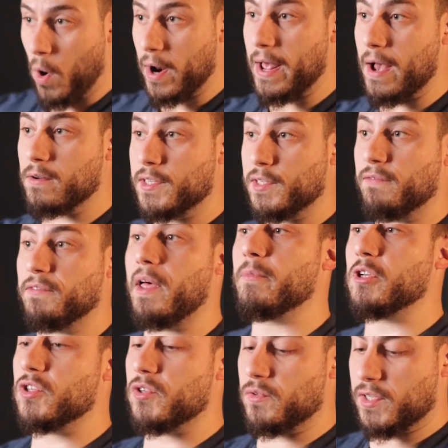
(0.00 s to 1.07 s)
1 ounce of
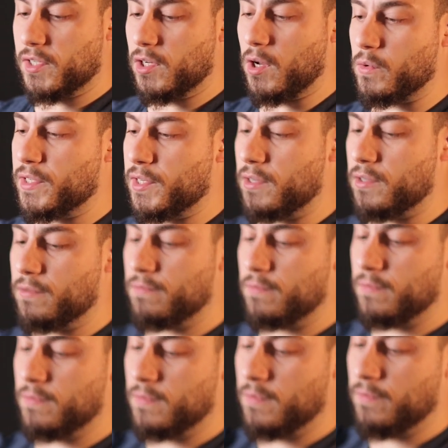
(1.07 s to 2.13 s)
lemon juice goes in
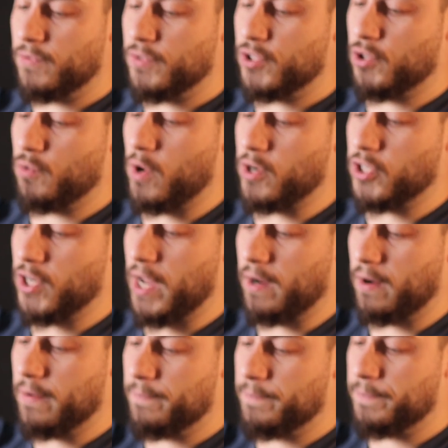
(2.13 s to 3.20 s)
to our
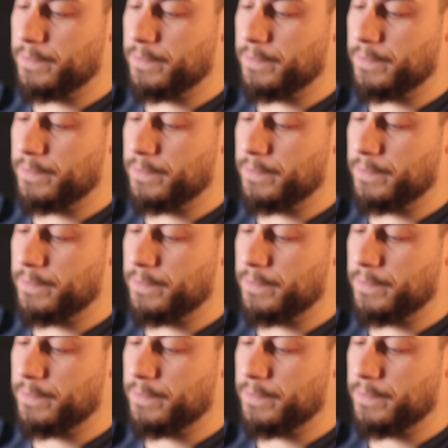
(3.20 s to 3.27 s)
shaker.